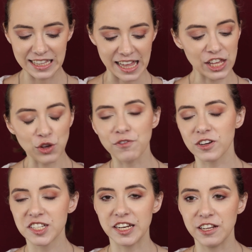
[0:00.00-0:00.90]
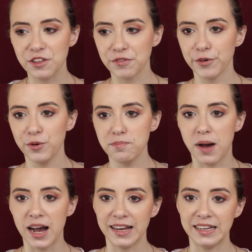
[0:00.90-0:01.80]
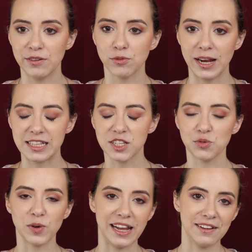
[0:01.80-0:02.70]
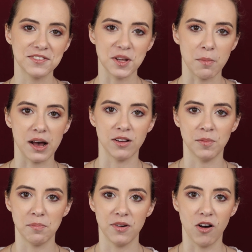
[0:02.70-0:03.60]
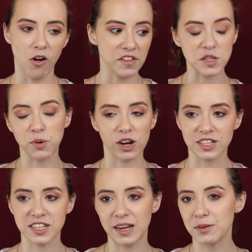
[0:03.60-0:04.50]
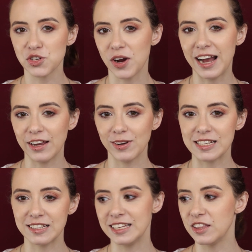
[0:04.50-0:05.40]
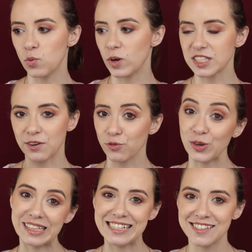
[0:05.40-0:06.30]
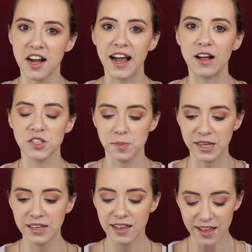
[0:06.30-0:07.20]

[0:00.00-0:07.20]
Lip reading: Thank you for sitting through my rants and raves about all these products that I've been trying recently and the ones that have really stuck out to me.